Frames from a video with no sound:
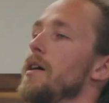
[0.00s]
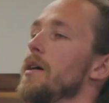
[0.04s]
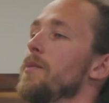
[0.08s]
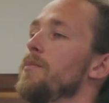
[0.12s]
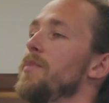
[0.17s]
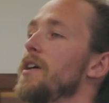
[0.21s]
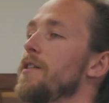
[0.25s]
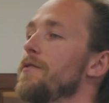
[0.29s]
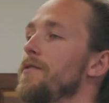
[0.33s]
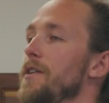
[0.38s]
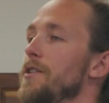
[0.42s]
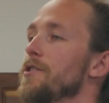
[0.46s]
A
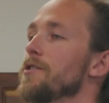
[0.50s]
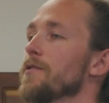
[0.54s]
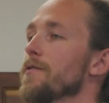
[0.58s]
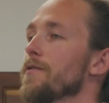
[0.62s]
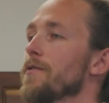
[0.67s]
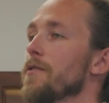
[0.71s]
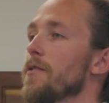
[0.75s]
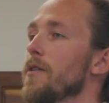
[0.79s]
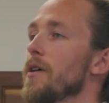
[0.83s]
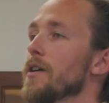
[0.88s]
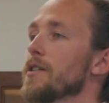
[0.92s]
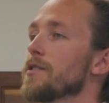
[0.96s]
big feature
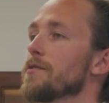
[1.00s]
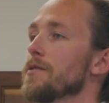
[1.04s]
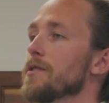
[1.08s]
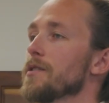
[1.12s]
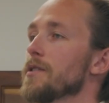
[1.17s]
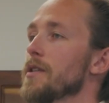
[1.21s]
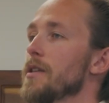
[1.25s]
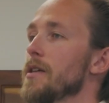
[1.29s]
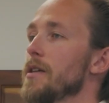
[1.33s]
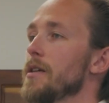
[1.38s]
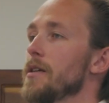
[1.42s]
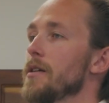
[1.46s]
for us
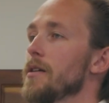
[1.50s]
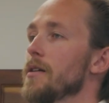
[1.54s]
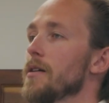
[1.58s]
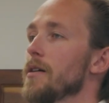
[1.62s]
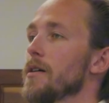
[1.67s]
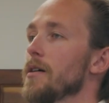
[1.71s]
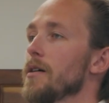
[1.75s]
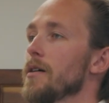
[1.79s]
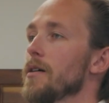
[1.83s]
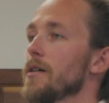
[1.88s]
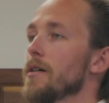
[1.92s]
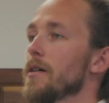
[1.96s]
was the
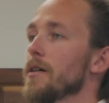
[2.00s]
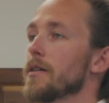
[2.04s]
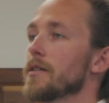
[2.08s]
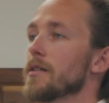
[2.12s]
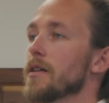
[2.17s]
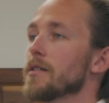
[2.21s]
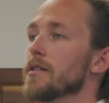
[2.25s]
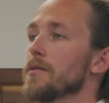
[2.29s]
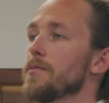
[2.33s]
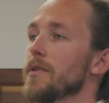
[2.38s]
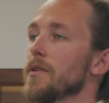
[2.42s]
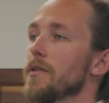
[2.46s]

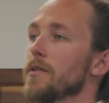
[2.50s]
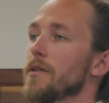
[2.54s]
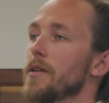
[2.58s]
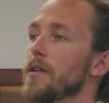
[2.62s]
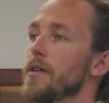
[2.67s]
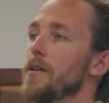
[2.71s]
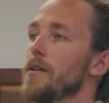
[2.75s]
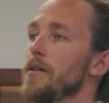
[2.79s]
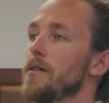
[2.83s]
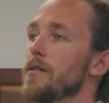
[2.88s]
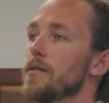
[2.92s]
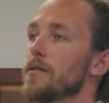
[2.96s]

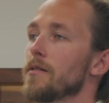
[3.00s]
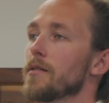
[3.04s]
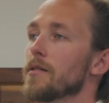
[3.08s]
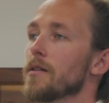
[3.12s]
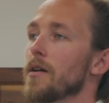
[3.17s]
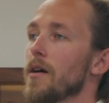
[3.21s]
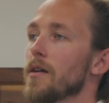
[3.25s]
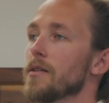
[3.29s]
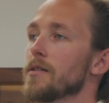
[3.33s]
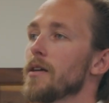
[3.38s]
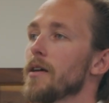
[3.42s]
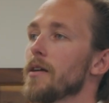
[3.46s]
accessibility
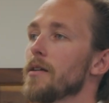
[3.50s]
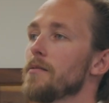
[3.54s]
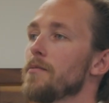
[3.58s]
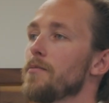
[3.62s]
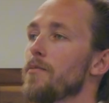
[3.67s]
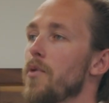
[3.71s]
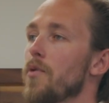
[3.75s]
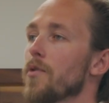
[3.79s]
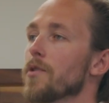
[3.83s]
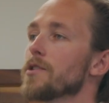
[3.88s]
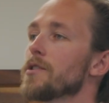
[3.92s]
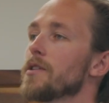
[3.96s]
content
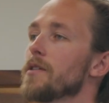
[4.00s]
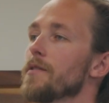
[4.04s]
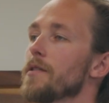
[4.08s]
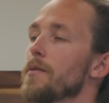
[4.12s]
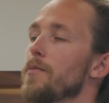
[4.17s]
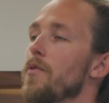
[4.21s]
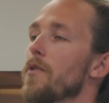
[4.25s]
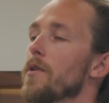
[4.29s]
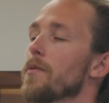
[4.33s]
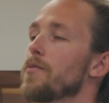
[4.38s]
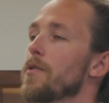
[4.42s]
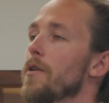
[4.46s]
portion of the
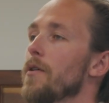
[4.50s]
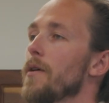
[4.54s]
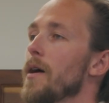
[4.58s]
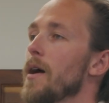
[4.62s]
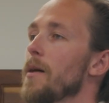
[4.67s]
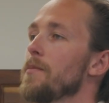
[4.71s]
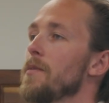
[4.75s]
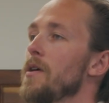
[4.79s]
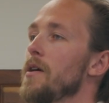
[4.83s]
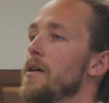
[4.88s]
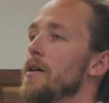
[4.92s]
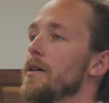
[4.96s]
PortPro
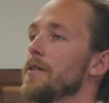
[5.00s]
app.